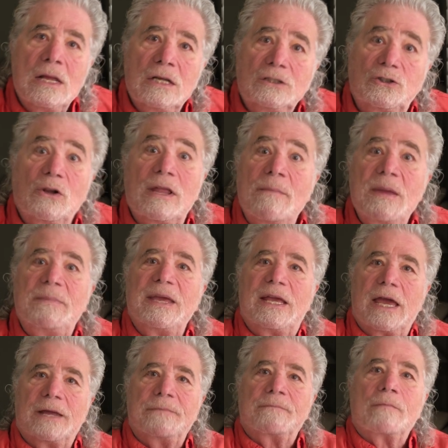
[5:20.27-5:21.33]
So let me
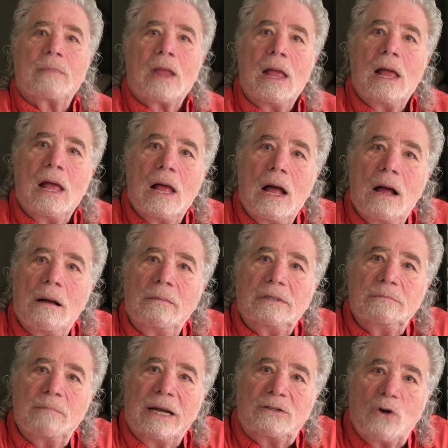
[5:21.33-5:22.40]
begin.
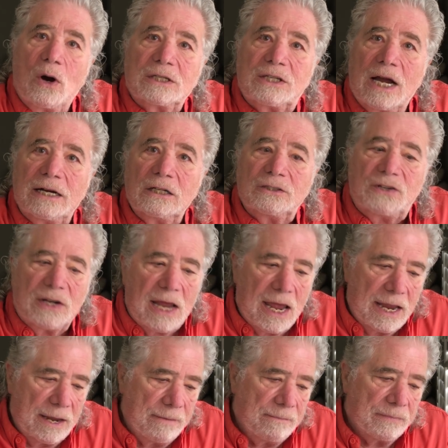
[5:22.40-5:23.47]
My talk title
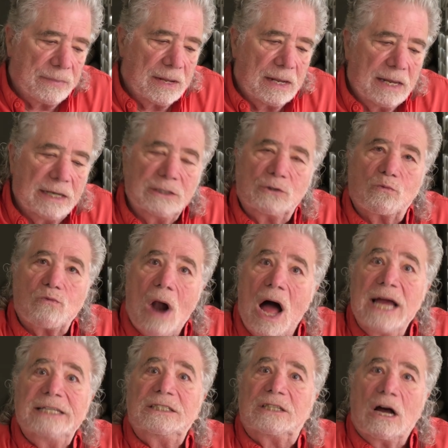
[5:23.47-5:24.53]
today is
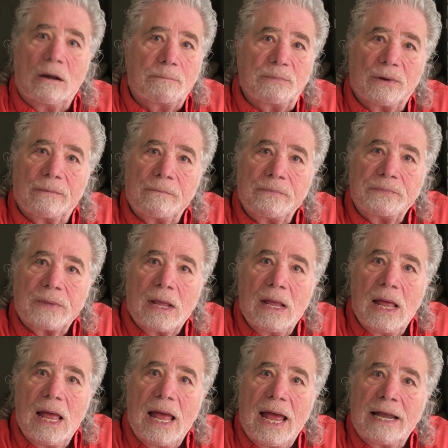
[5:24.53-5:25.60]
Rise Up.
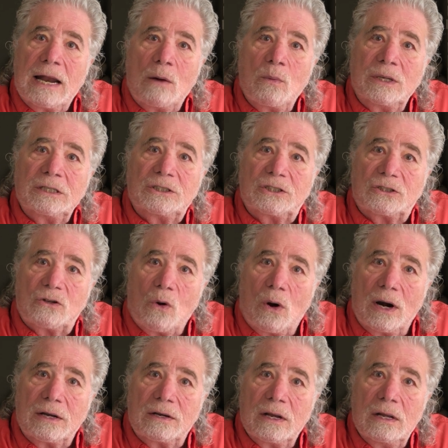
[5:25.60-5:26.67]
And I want to
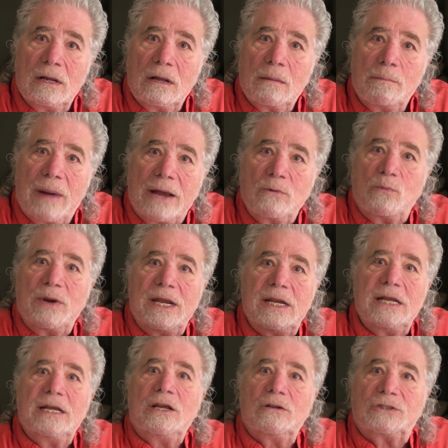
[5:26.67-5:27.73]
start by
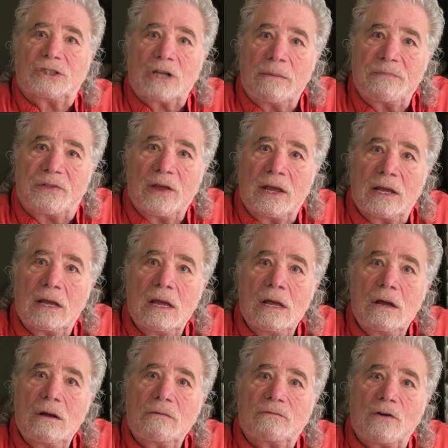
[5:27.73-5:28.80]
reading you something
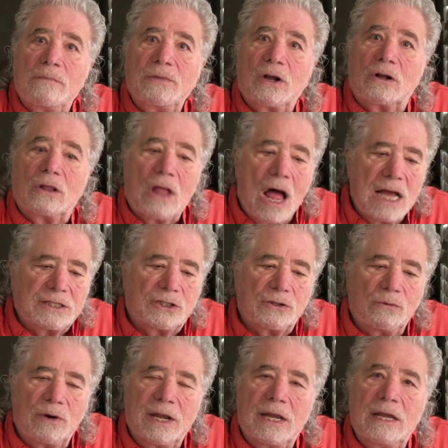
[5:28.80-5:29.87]
from the
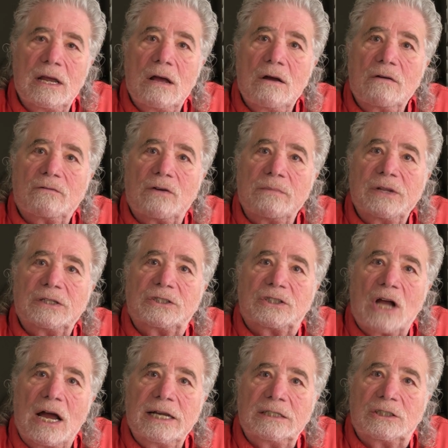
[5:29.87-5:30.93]
glossary from the
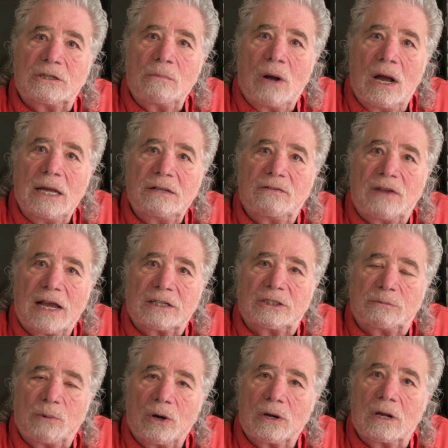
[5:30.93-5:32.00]
Science of Mind
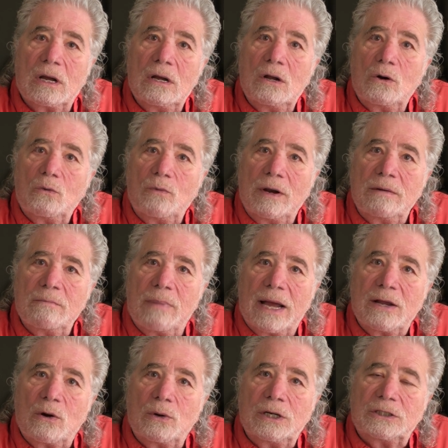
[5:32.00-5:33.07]
textbook written by
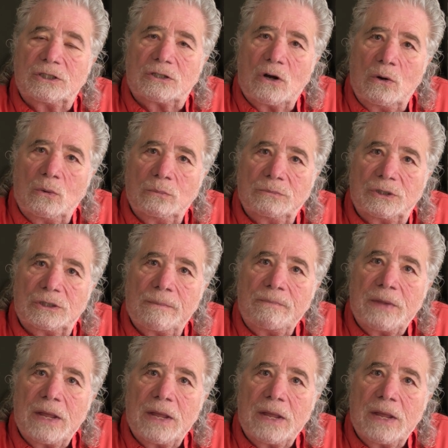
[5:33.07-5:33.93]
Ernest Holmes.